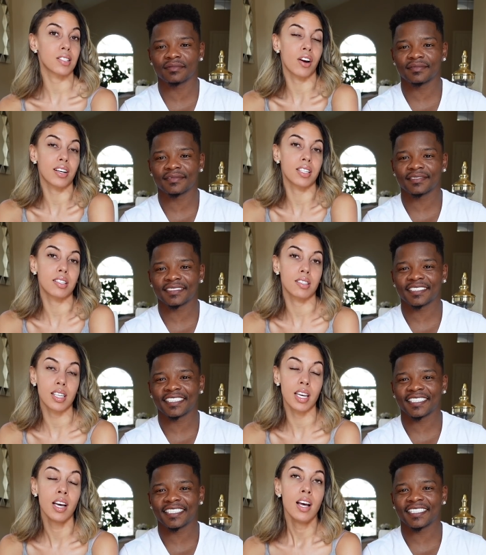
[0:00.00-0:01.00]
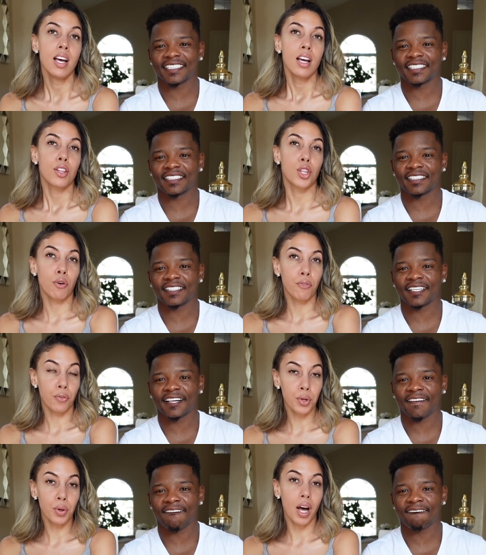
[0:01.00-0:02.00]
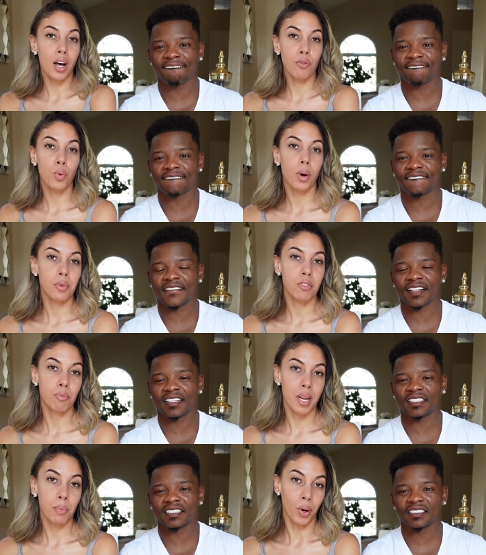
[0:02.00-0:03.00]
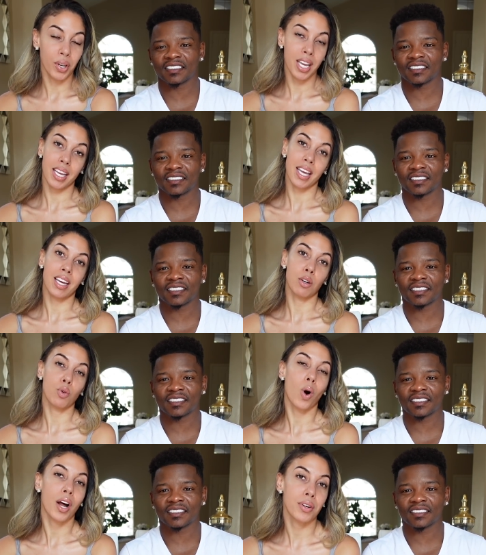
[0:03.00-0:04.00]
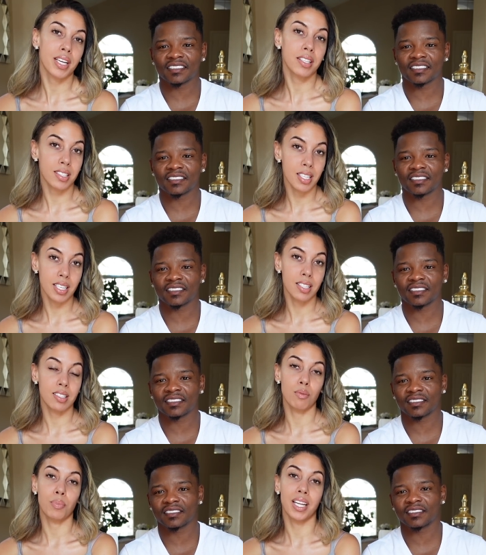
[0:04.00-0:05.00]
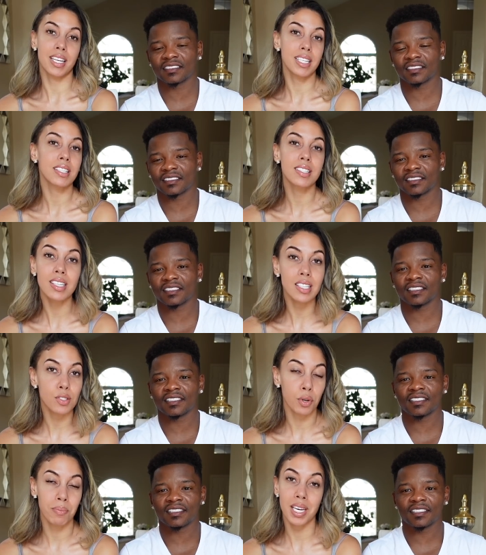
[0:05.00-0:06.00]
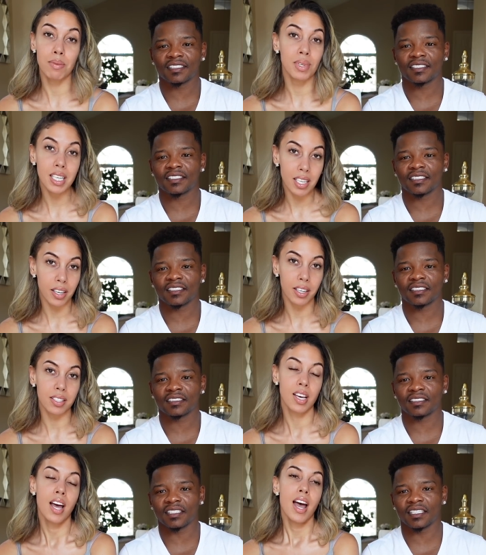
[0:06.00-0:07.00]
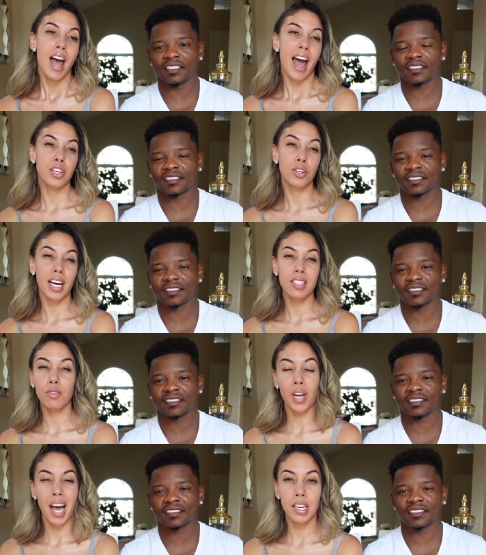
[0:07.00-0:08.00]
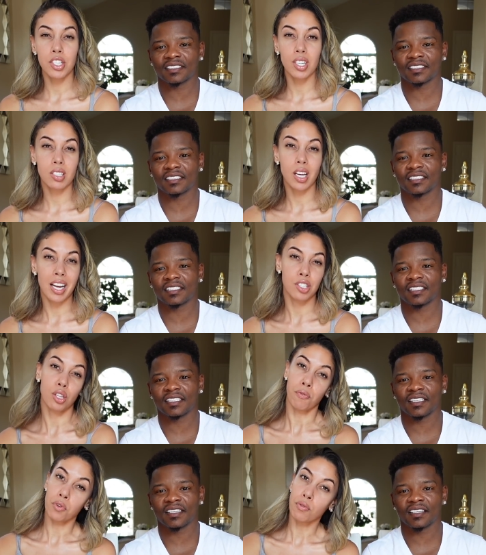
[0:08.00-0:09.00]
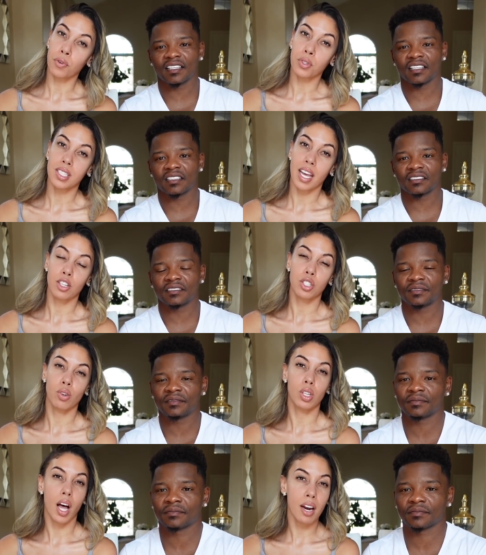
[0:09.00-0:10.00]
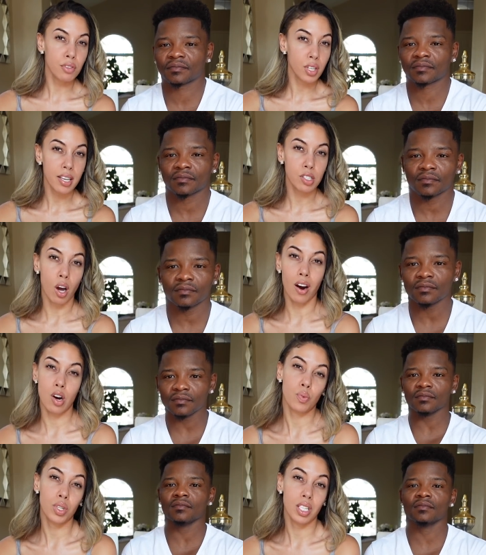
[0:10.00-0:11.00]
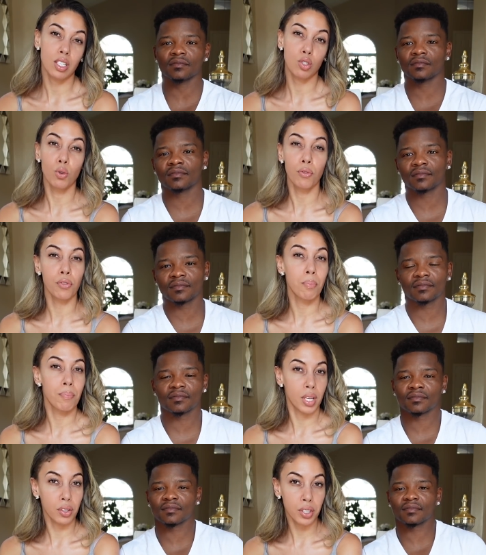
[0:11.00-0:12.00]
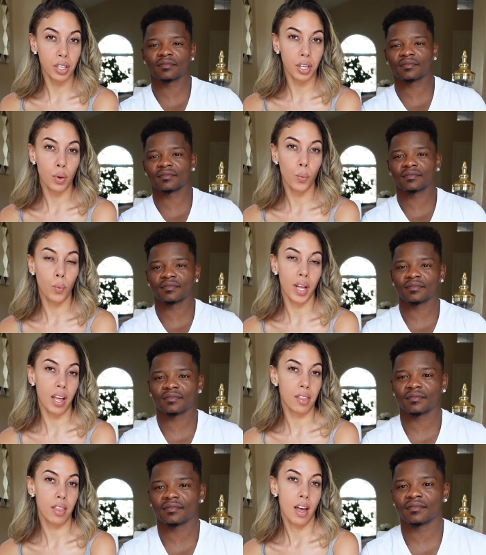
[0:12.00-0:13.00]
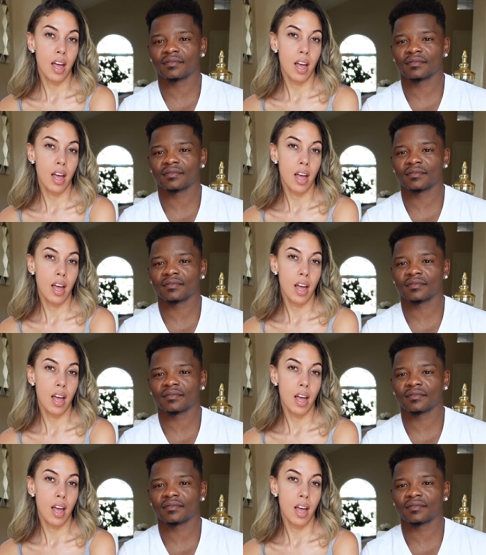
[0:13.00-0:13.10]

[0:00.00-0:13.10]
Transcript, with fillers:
Speaker 1: starting to see the fruit of what we've been putting in watering seeds and planting seeds for many many years yes and you guys have kind of just got to the fruitful stage so a lot of you guys aren't really too familiar with